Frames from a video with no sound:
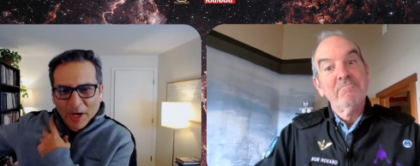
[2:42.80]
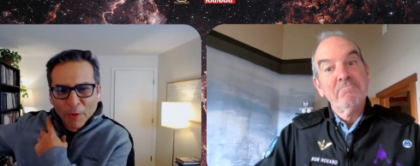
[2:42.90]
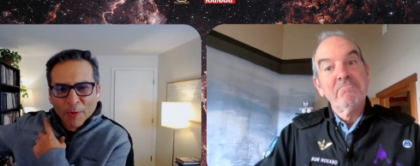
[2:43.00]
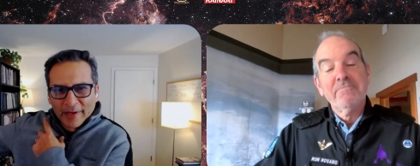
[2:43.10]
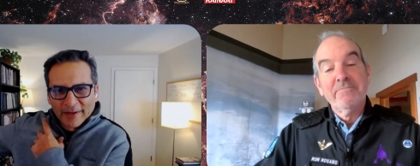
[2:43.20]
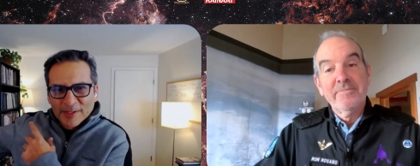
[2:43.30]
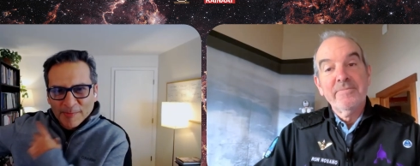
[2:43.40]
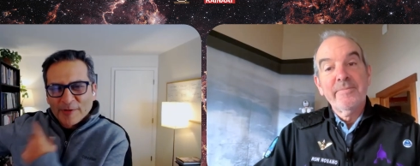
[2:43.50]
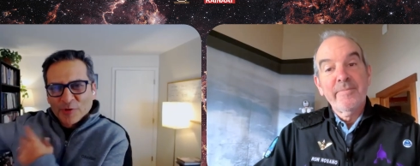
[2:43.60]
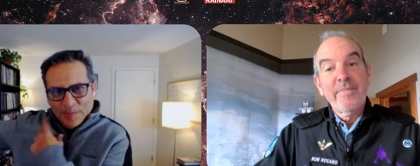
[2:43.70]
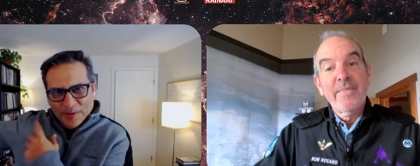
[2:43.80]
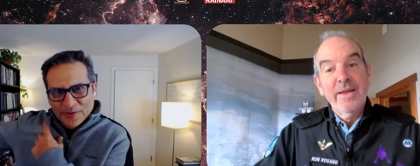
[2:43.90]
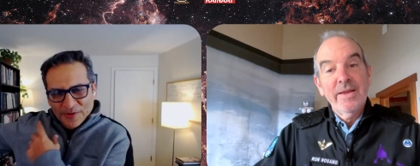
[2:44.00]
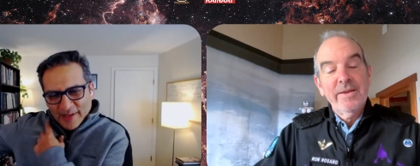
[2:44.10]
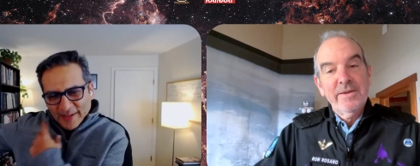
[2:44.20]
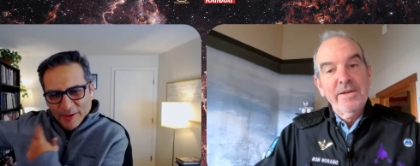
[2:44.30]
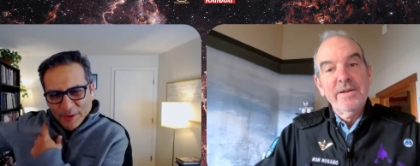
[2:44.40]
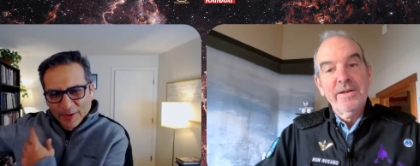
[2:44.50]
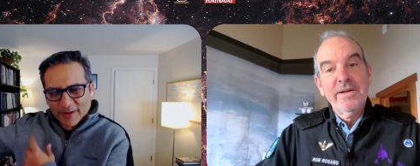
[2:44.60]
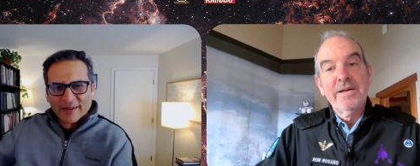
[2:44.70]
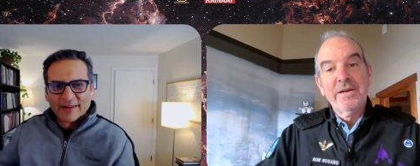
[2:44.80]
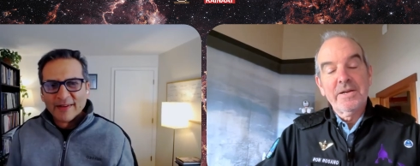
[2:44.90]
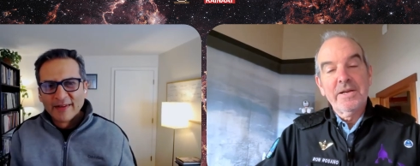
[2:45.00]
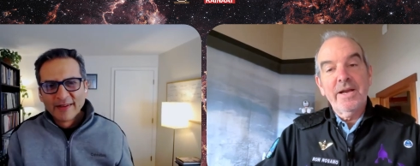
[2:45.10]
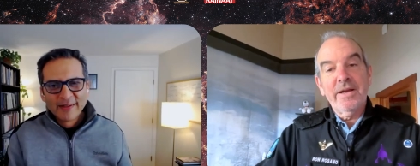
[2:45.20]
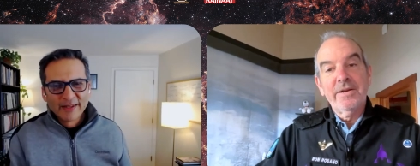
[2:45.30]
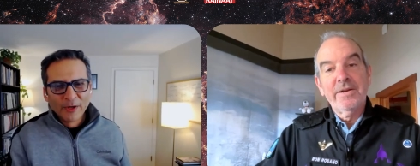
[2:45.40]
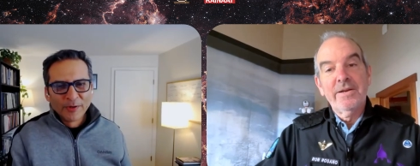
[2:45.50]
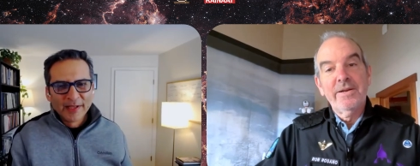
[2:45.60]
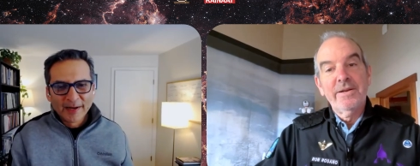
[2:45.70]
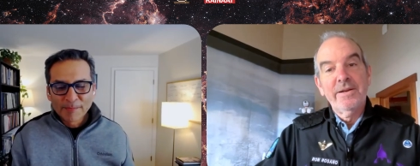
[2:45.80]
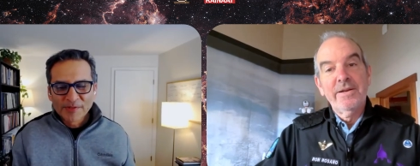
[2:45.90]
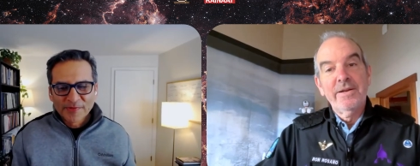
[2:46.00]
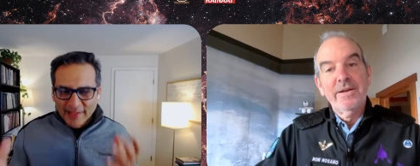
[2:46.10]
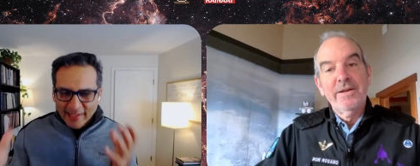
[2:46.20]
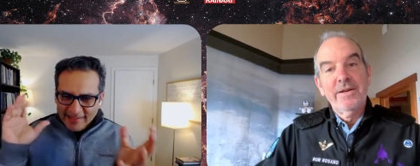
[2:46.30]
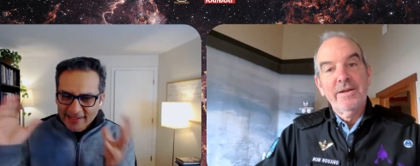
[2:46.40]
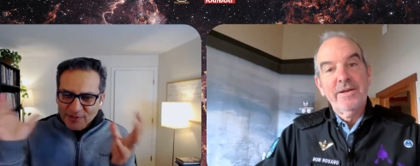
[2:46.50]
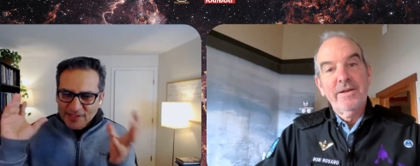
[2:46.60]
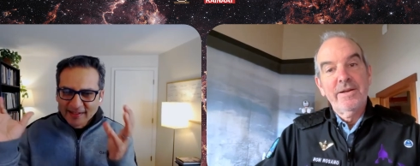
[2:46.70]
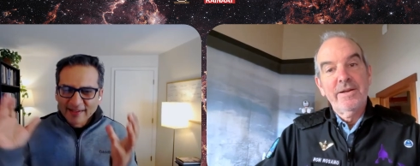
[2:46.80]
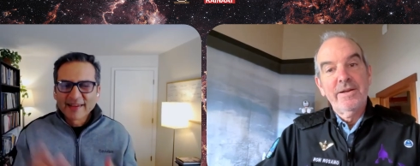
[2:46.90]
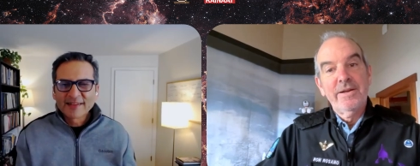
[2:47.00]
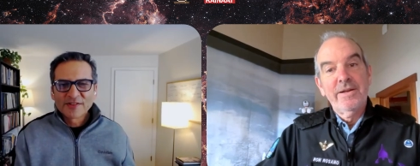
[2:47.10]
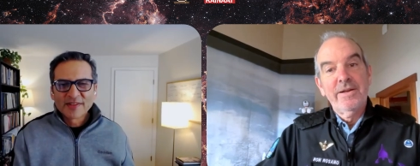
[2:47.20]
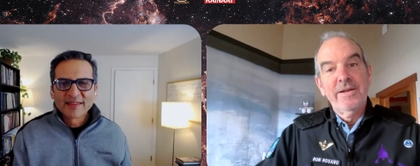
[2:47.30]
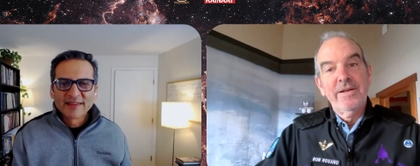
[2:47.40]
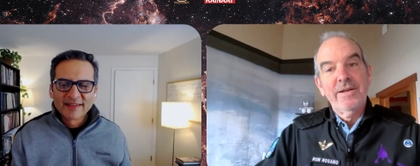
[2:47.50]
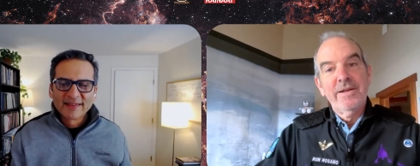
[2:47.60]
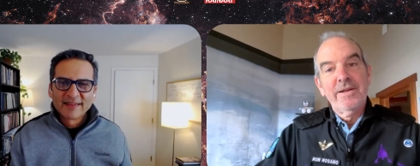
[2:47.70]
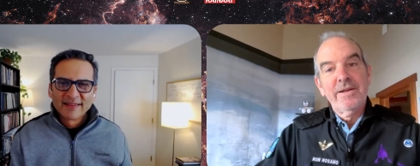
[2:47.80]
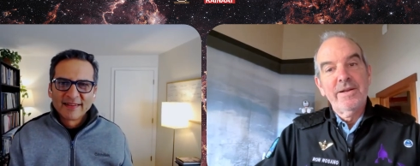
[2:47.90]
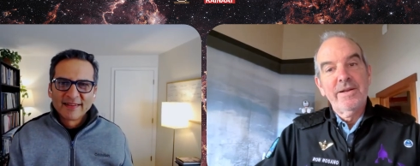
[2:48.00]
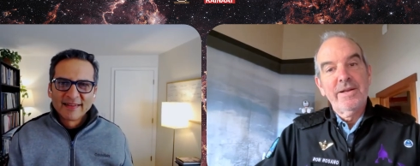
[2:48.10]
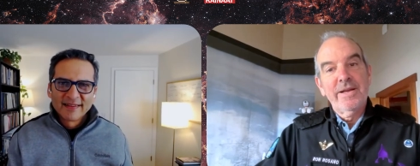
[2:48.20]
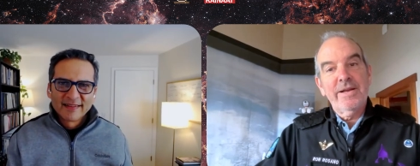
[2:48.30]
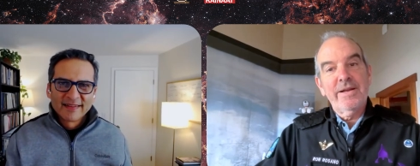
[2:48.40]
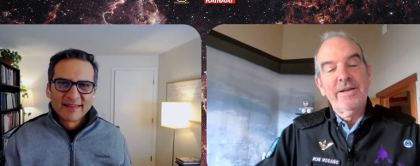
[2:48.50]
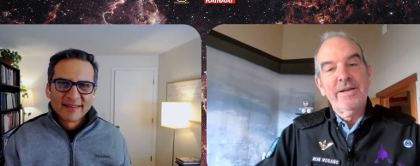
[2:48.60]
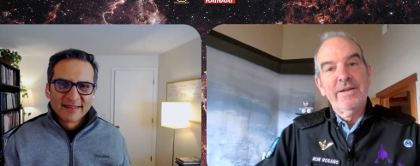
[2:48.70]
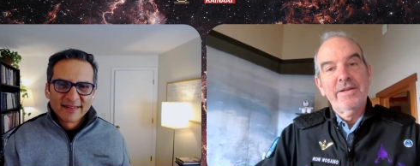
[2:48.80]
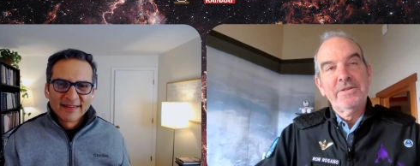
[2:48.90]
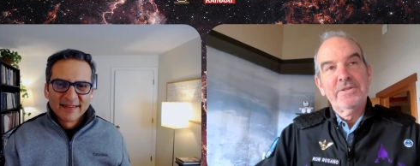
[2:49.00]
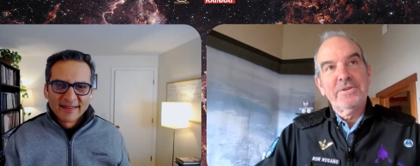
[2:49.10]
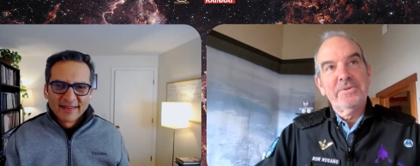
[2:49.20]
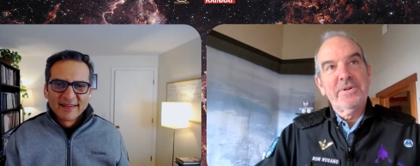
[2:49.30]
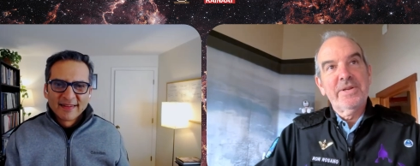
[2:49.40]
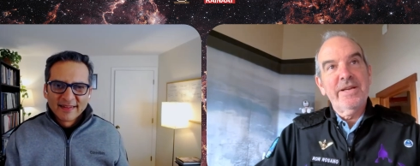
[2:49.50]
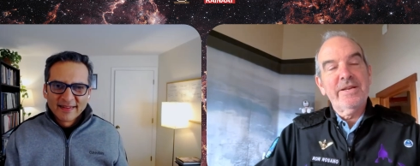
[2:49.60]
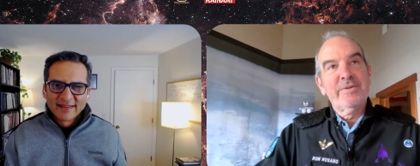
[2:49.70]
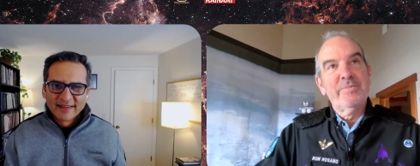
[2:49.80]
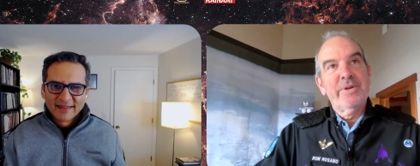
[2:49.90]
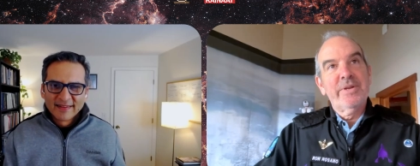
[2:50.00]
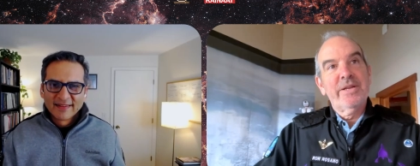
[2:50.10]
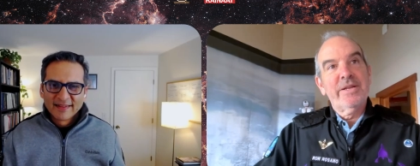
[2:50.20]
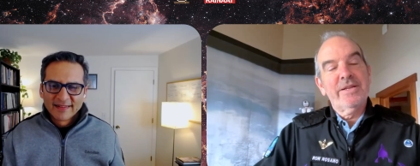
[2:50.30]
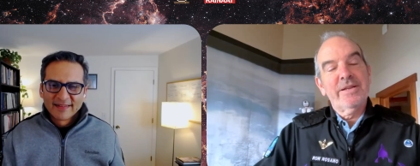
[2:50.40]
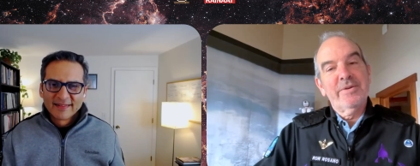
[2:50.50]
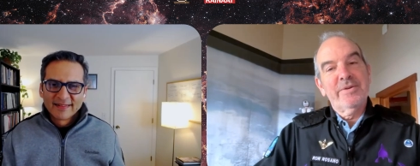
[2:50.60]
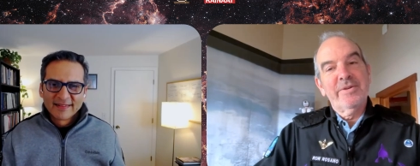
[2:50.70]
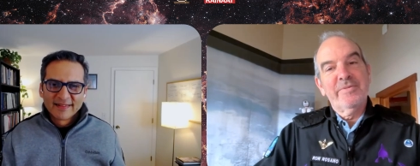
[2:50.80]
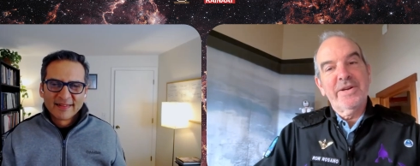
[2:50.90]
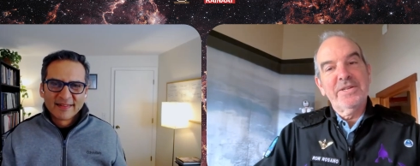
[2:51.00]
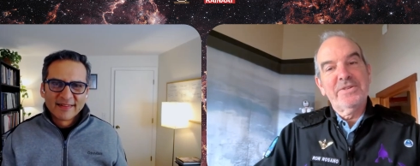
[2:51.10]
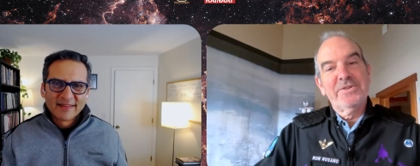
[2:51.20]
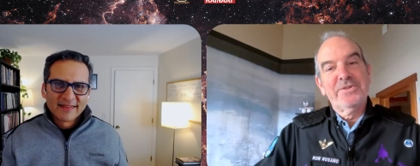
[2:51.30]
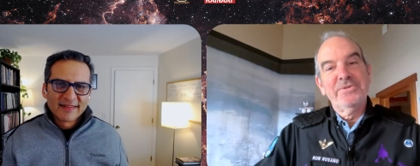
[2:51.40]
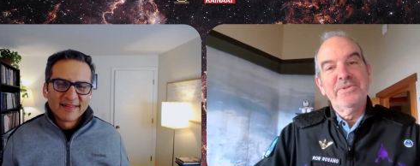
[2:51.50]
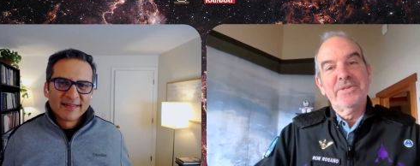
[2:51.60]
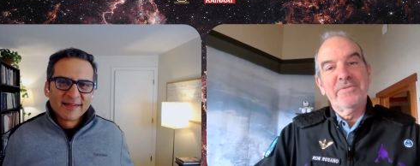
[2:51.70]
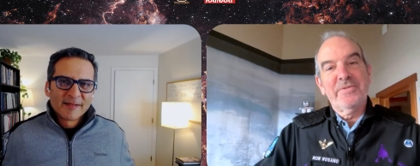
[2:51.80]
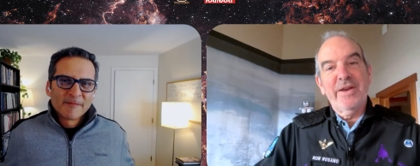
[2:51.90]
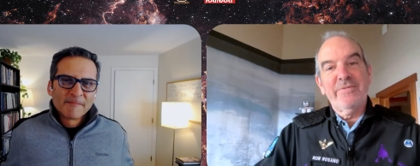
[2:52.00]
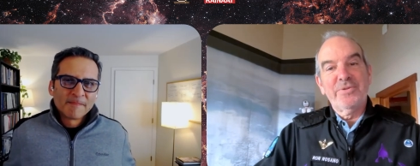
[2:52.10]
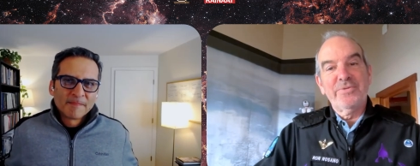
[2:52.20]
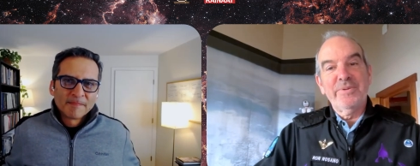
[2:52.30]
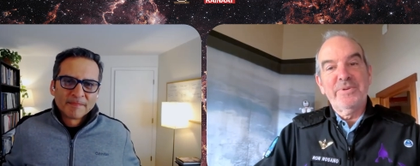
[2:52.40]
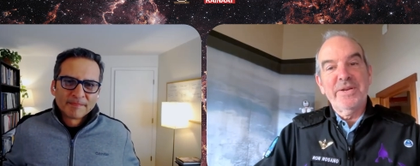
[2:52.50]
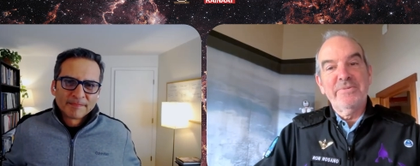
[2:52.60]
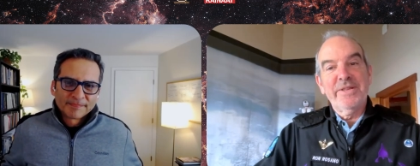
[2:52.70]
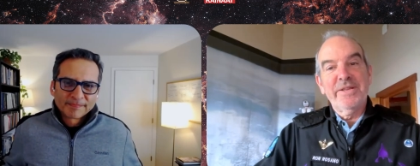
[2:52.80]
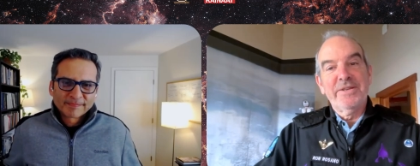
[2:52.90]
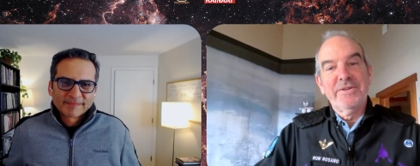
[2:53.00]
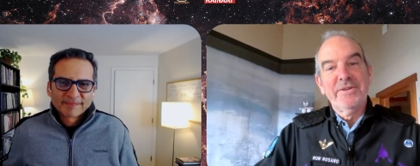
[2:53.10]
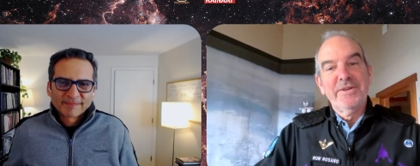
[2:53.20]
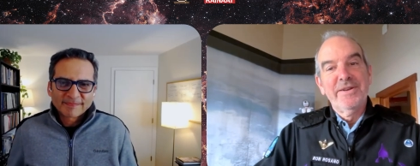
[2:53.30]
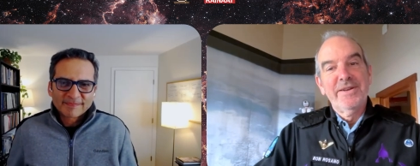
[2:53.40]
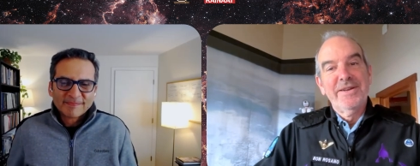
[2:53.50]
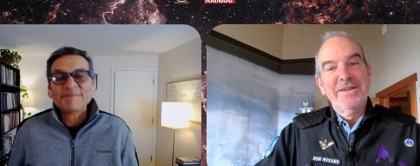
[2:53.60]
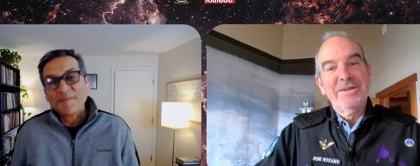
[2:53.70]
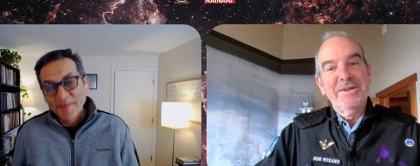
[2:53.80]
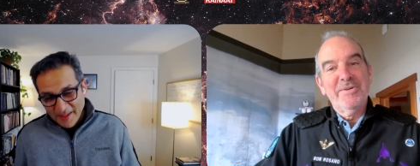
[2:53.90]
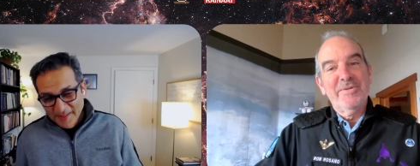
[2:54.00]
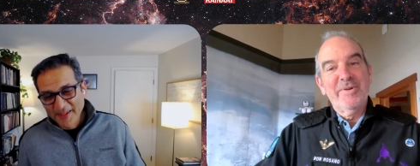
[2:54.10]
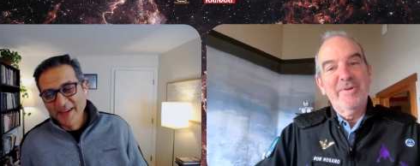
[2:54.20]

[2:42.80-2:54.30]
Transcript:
Speaker 1: go in a spaceship or sort of like you know uh, yeah. go in the atmosphere that's an interesting connection in there
Speaker 2: yeah so yeah but uh, you know advice to students if you have a dream stay with it you know